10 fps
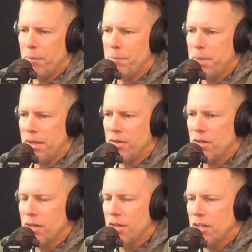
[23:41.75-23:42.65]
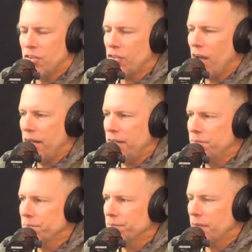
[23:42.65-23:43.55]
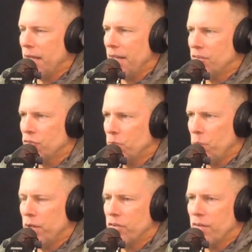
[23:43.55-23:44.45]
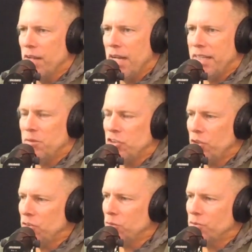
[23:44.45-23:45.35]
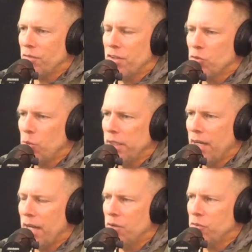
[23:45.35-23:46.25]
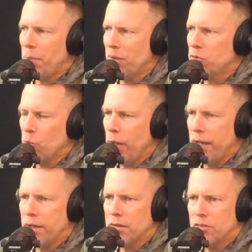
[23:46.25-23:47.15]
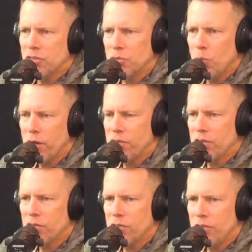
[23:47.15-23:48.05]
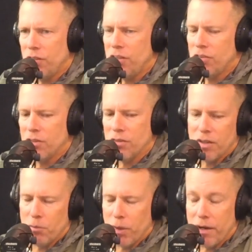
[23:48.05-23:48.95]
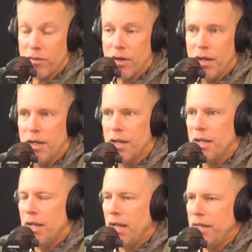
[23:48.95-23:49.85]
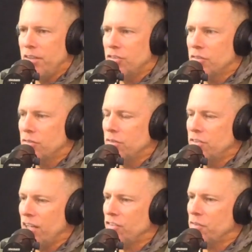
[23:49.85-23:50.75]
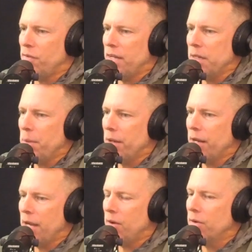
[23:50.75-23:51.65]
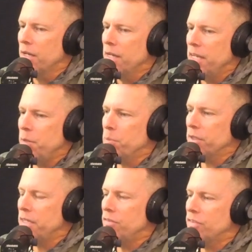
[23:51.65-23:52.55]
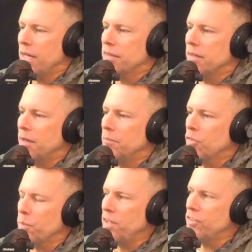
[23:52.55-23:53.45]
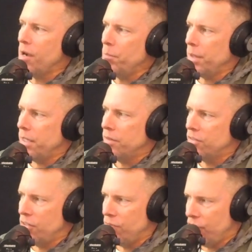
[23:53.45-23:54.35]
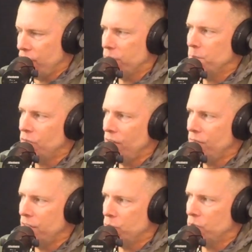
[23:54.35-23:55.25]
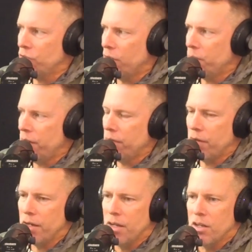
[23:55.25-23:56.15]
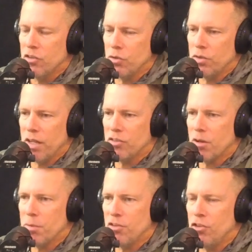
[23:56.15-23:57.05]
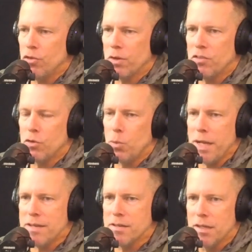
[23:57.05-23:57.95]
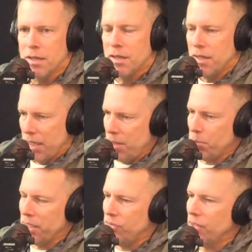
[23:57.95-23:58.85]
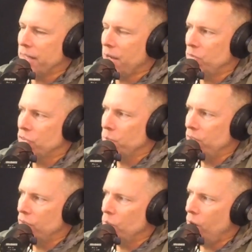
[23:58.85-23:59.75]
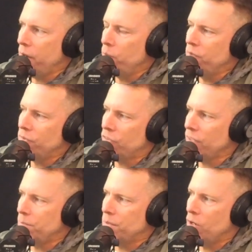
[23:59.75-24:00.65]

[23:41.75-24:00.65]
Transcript: been decided, and there's some weird stuff. And they were showing some stuff of this one guy who's about to win one of his seats and whatever, and he's testifying about how he believes that Three's Company, the TV show from the 70s with John Ritter and Suzanne Summers and Joyce DeWitt. He believes that was the reason why we've accepted